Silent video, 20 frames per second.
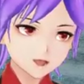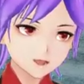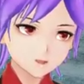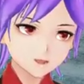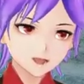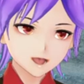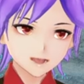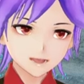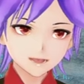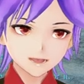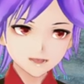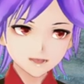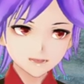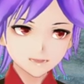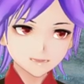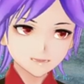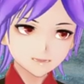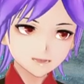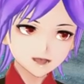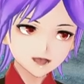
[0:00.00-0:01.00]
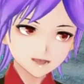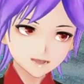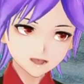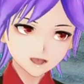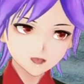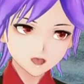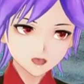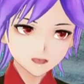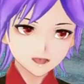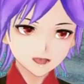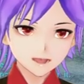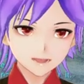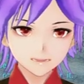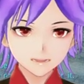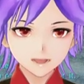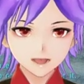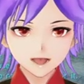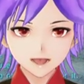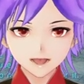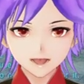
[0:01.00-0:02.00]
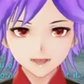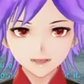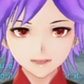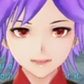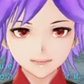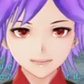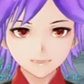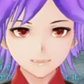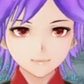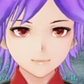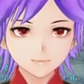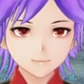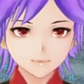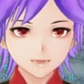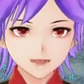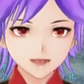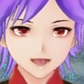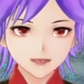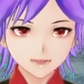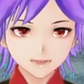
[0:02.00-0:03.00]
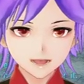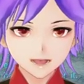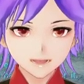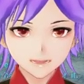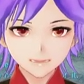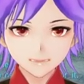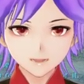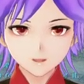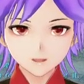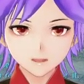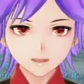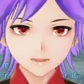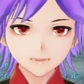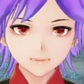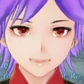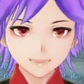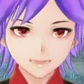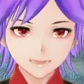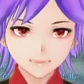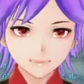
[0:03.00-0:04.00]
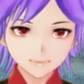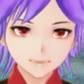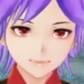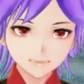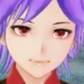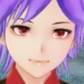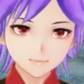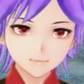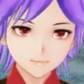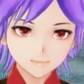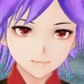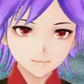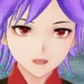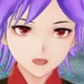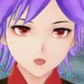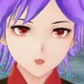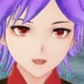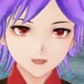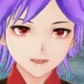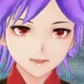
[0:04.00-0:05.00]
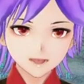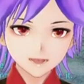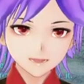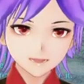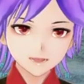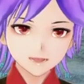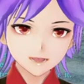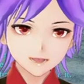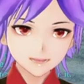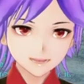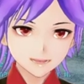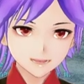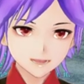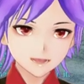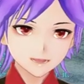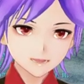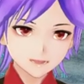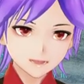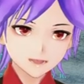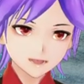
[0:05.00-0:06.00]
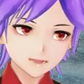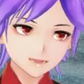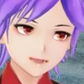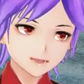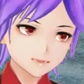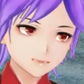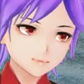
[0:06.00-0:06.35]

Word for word: got these five portals right here, and as Sierra says, you need to defeat any three of them.